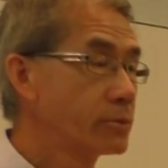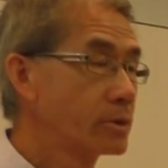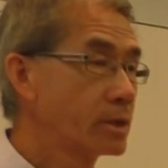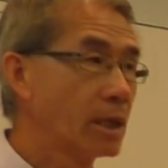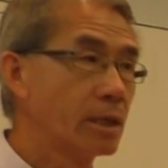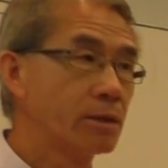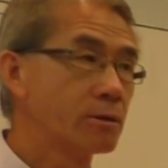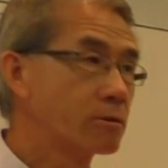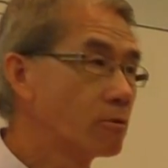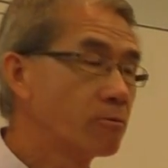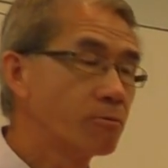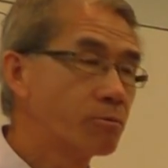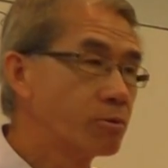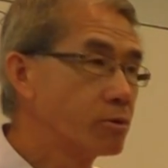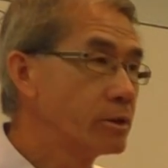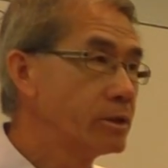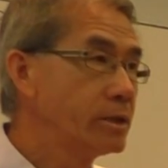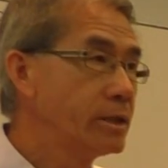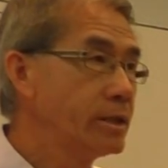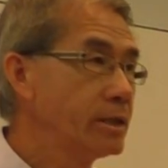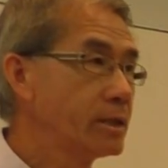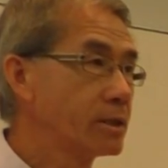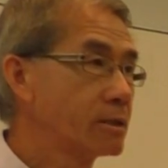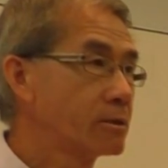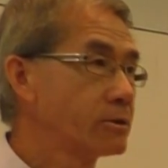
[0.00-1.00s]
then don't put
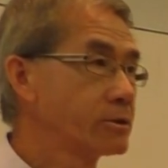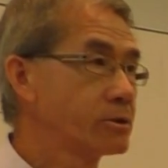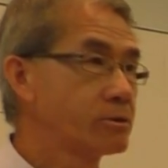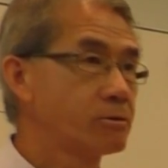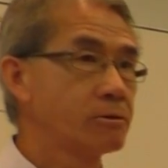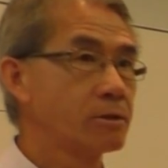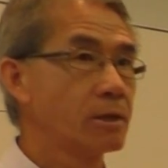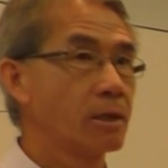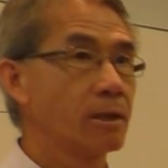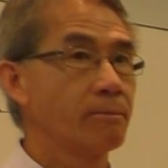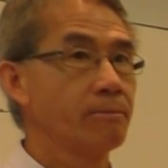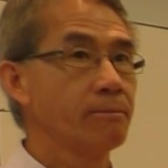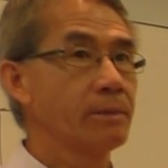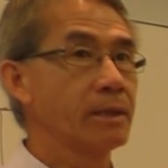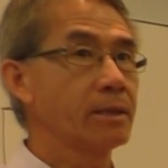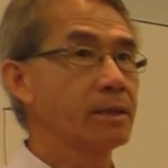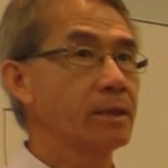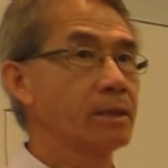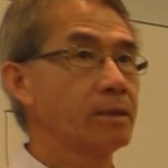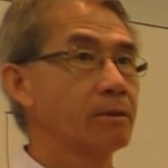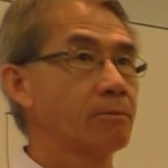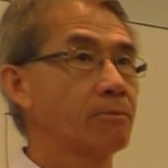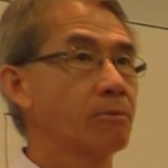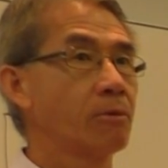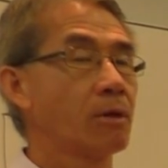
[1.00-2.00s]
it in because you are
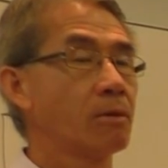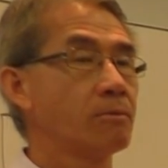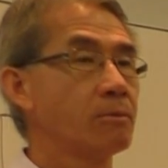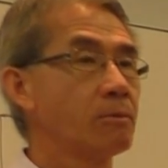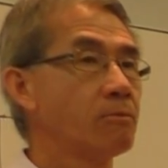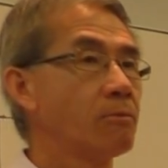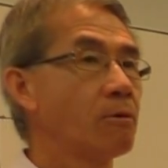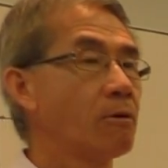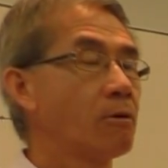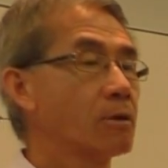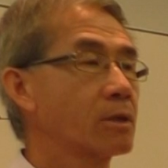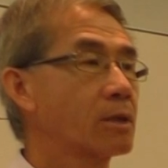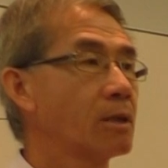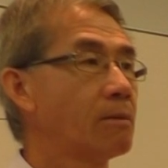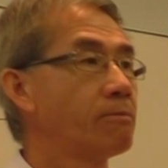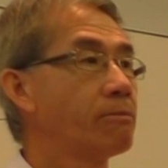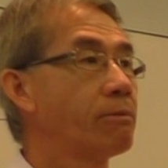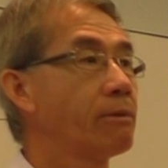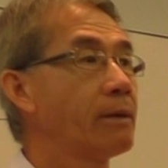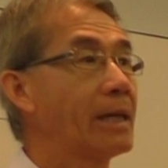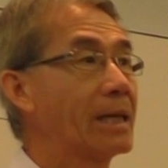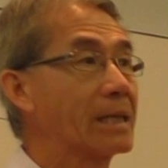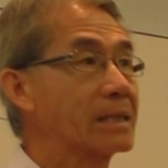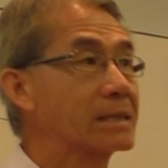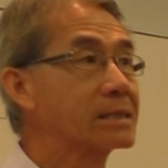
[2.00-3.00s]
making the problem more
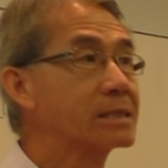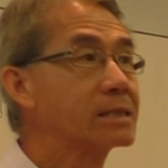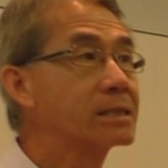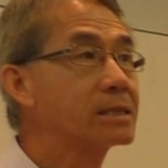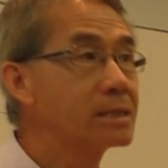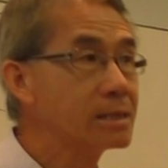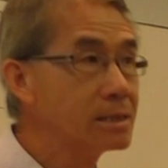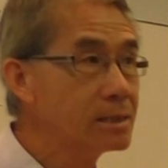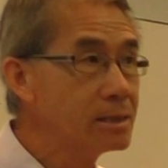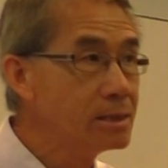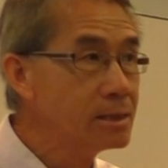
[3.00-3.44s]
complex.